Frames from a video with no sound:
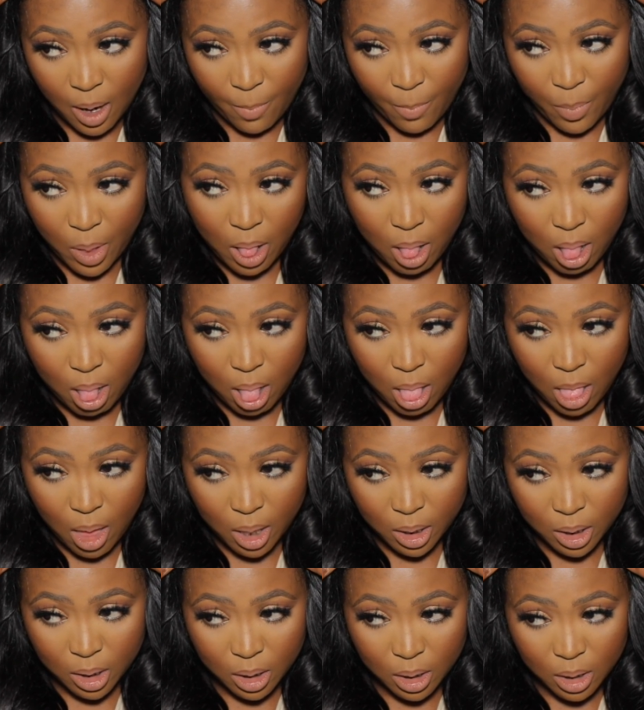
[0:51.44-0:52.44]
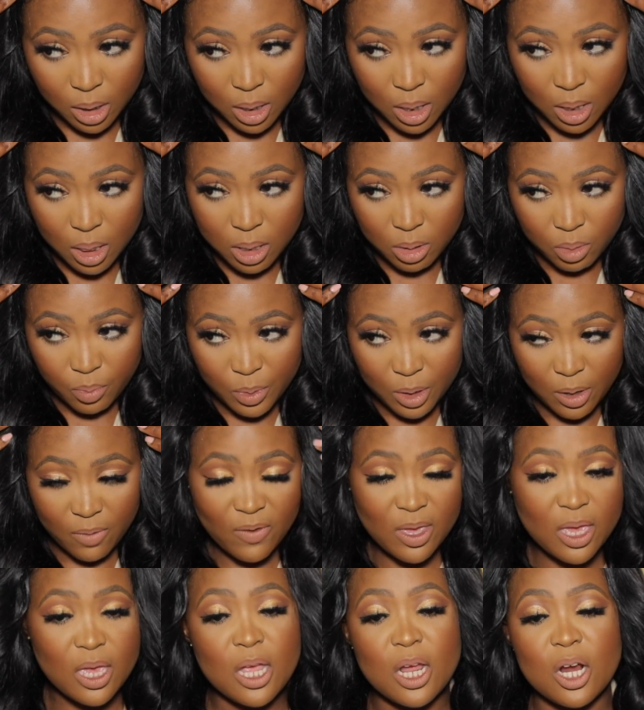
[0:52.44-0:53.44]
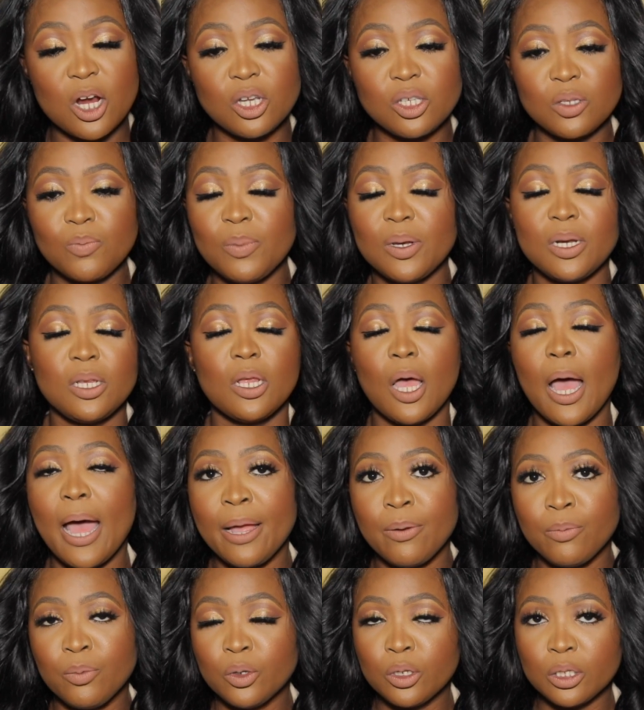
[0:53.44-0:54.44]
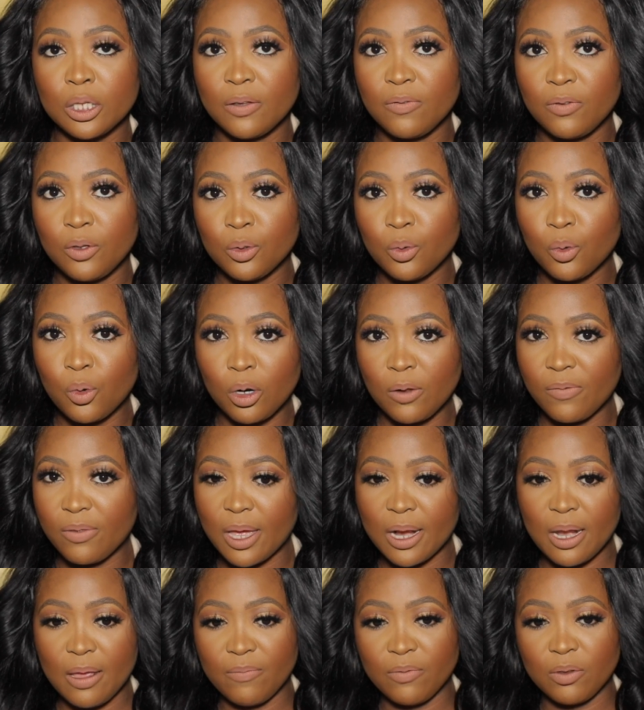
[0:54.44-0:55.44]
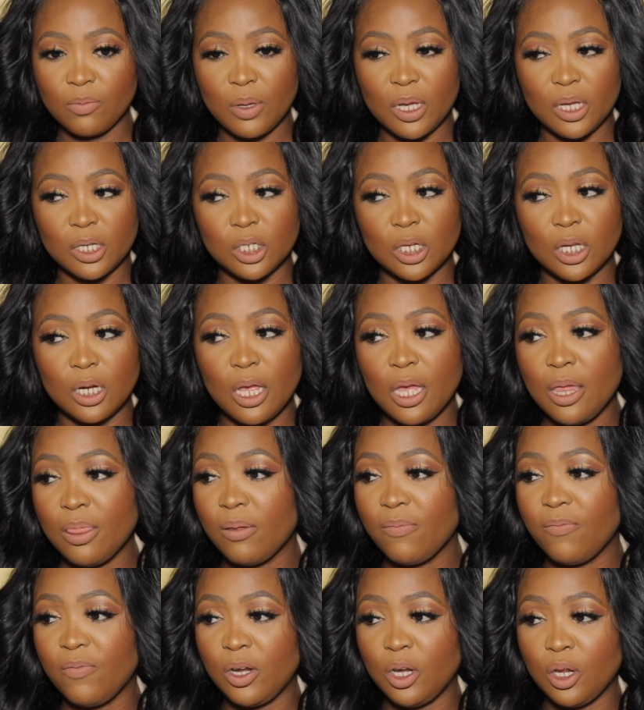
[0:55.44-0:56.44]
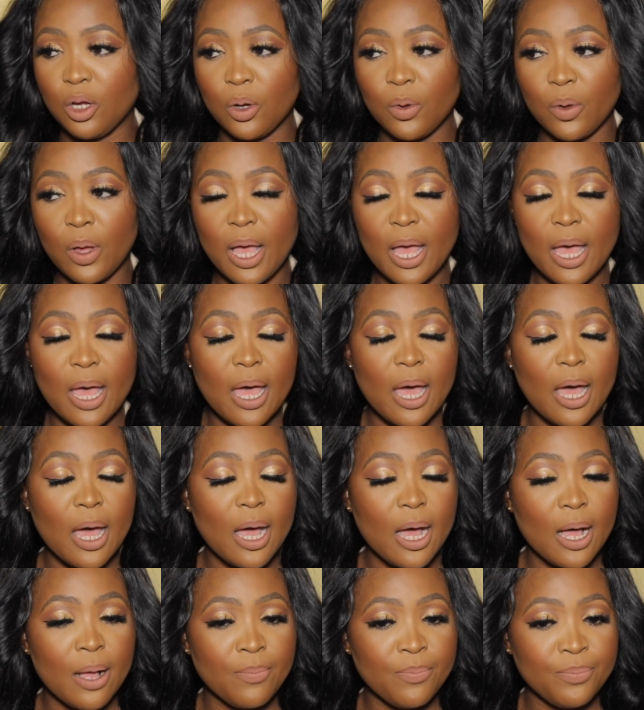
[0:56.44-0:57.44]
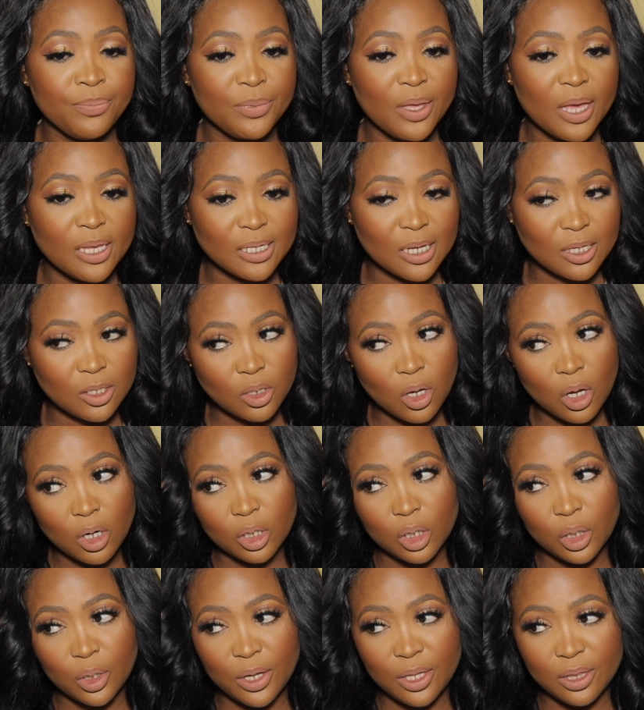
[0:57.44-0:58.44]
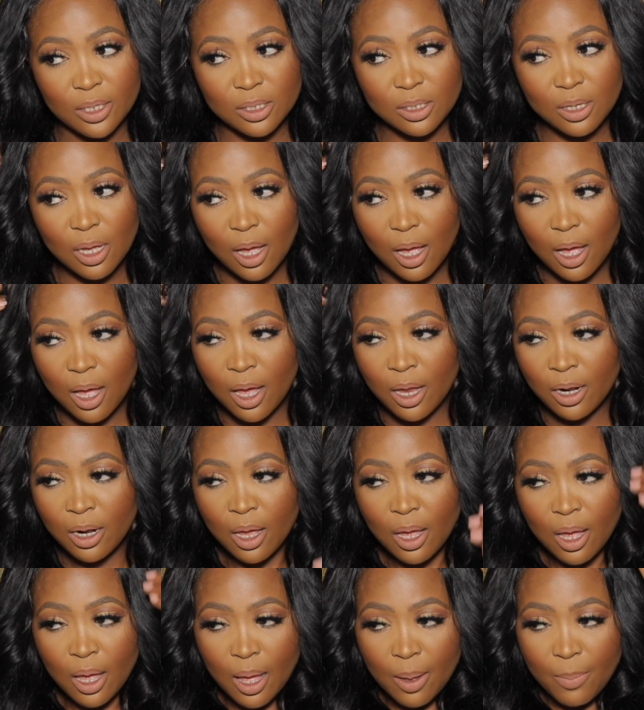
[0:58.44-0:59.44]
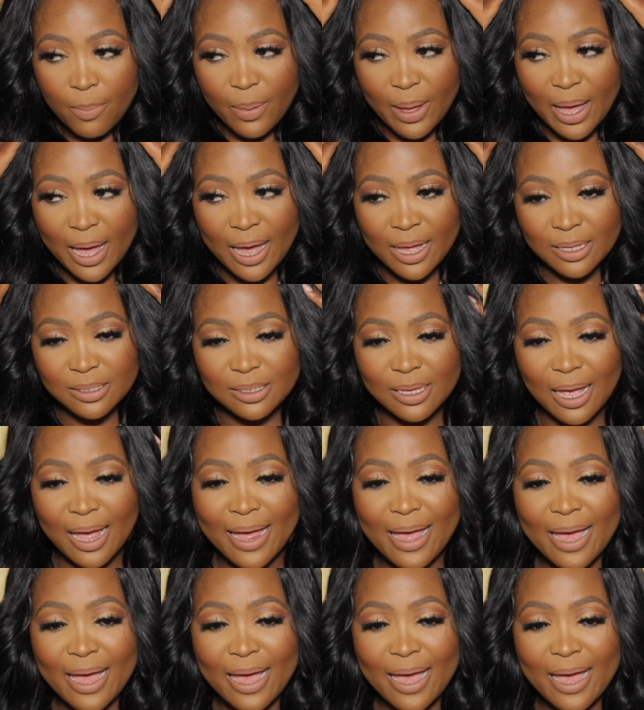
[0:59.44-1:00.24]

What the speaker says: pluck a little bit of the hairs, but I will give you all of that information in the video as I start gluing this on. But I